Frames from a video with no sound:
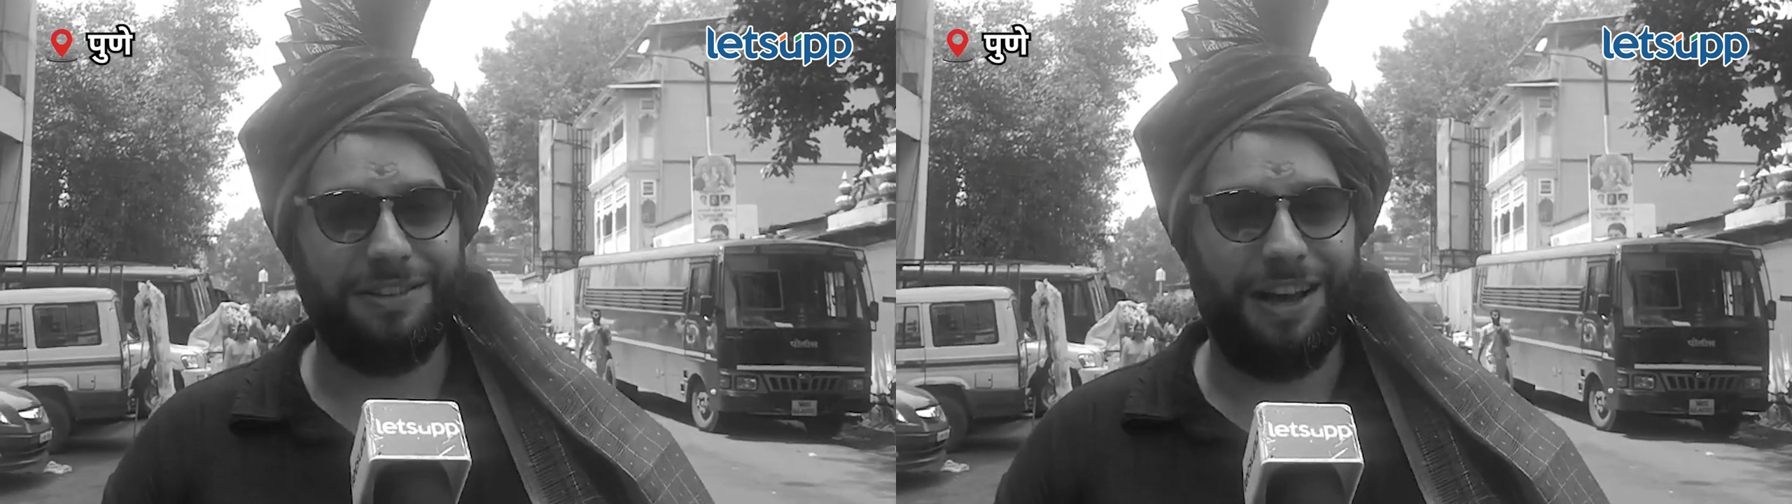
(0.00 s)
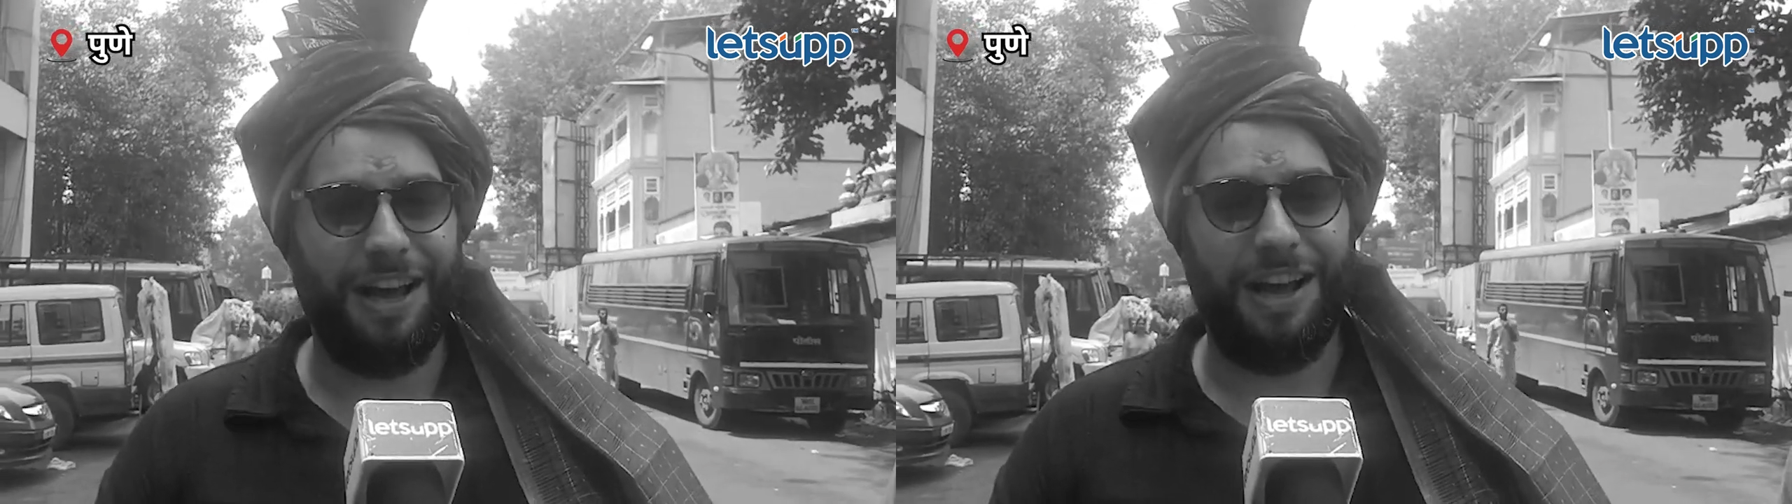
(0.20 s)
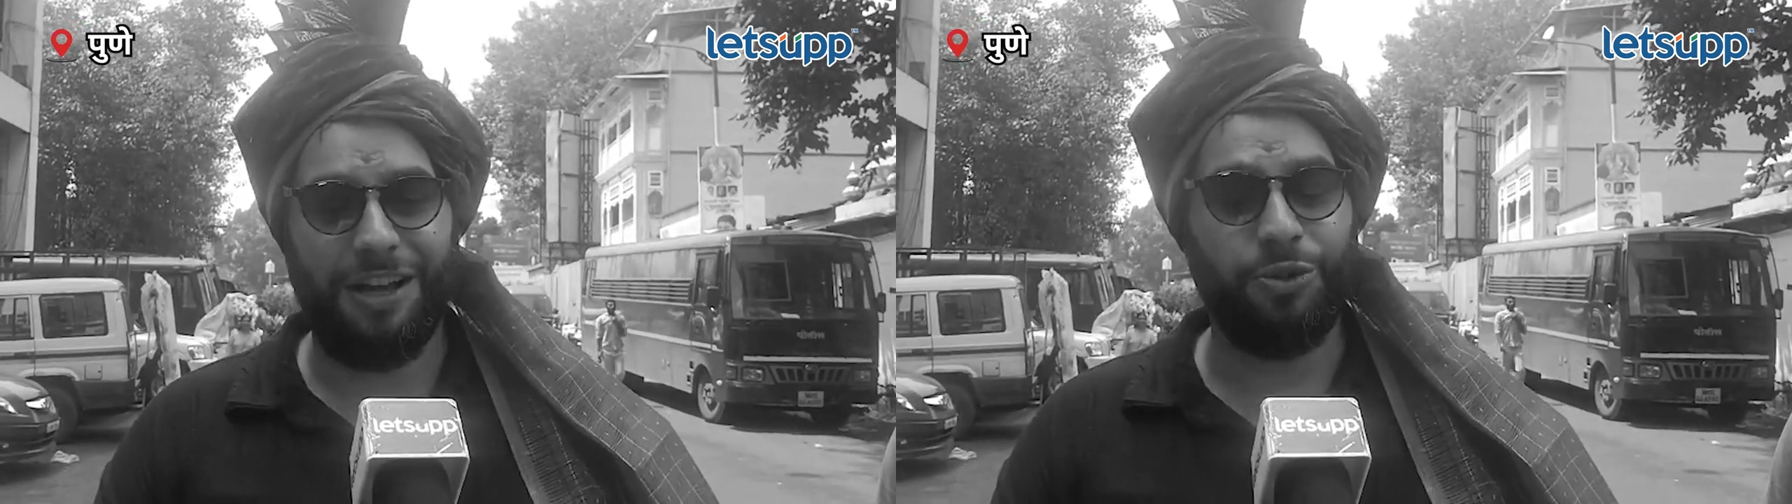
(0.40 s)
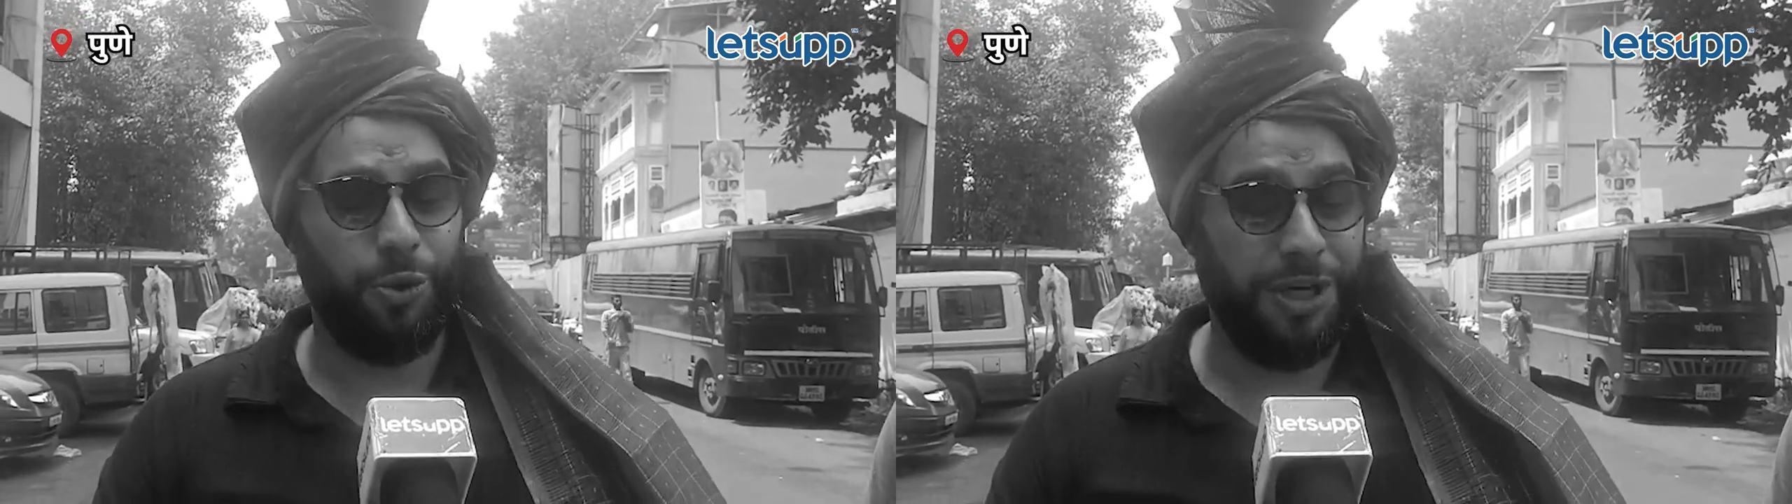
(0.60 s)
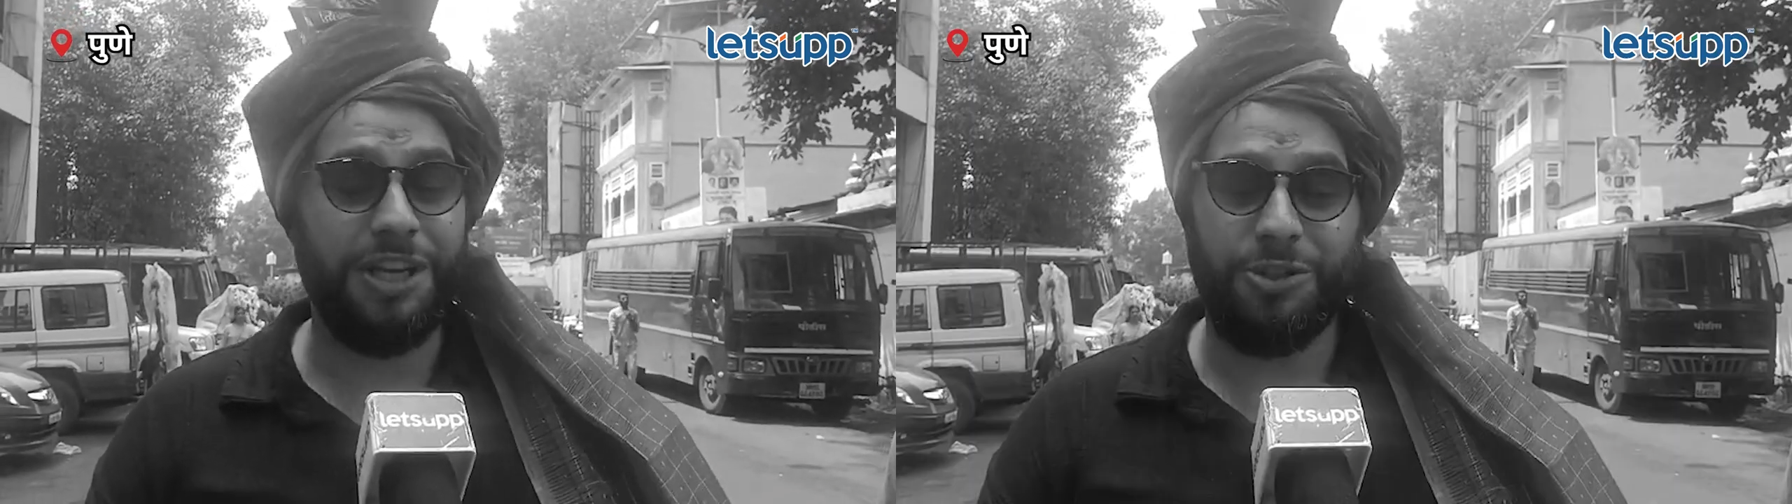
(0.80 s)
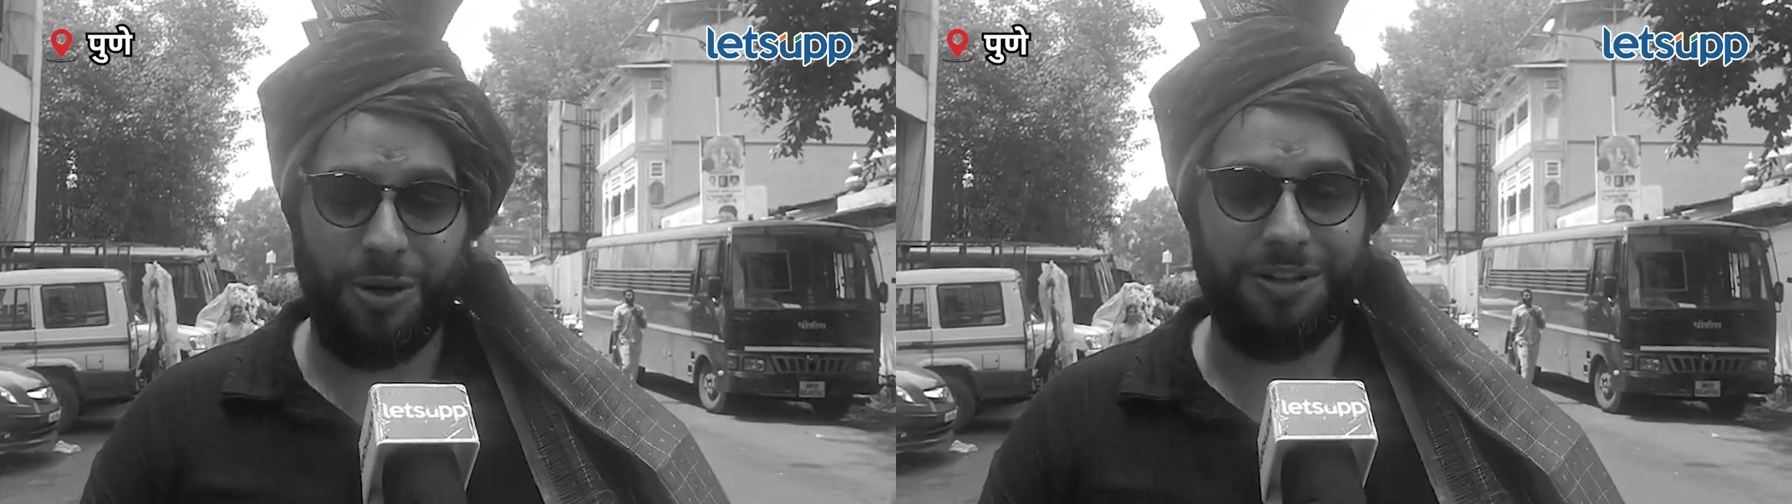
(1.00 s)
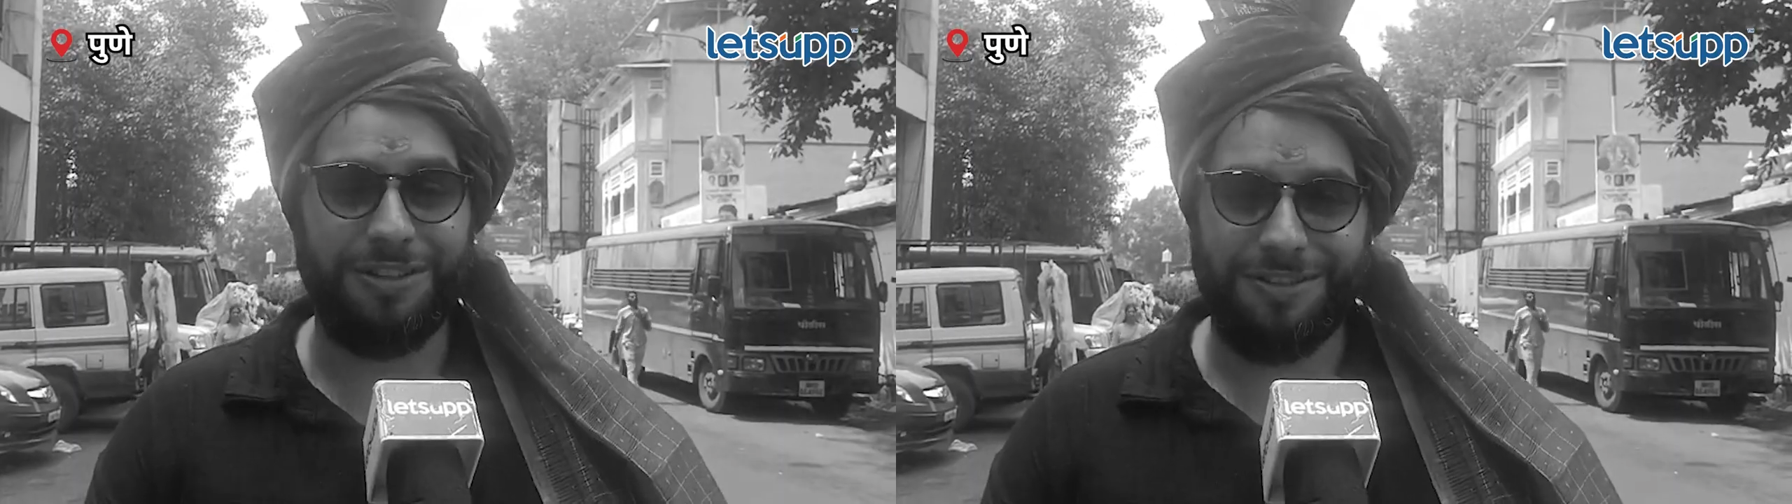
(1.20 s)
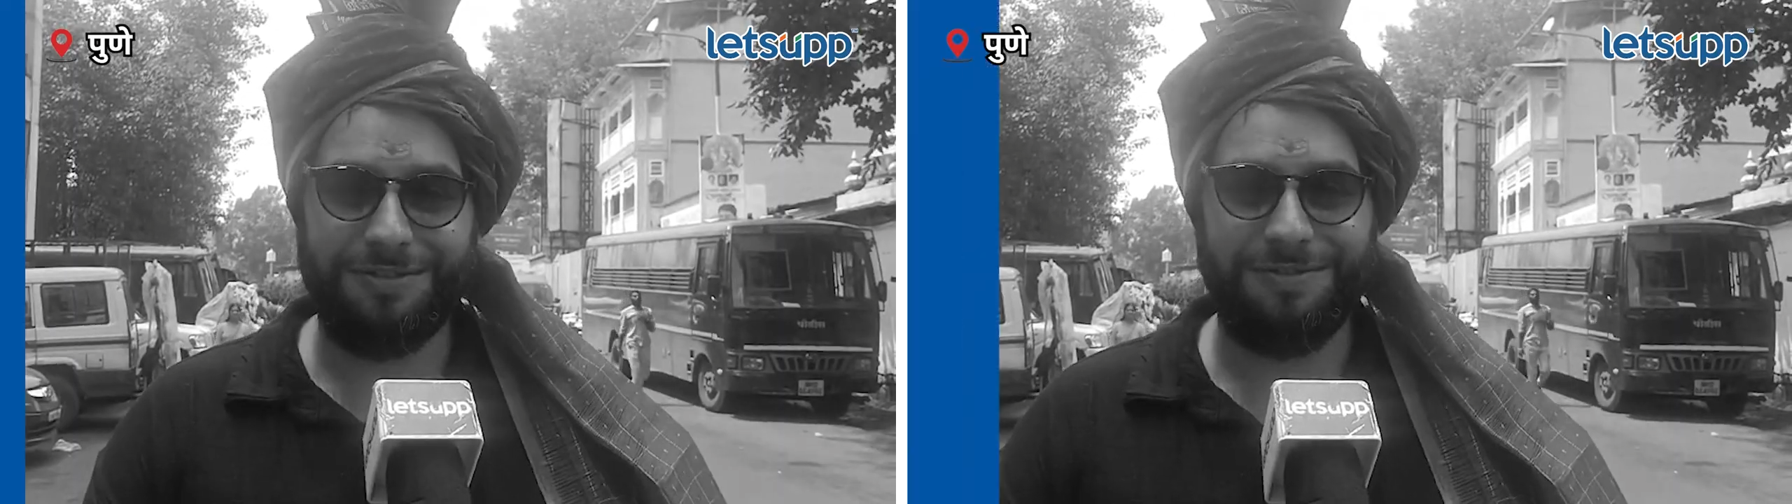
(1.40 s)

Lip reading: I truly enjoyed it.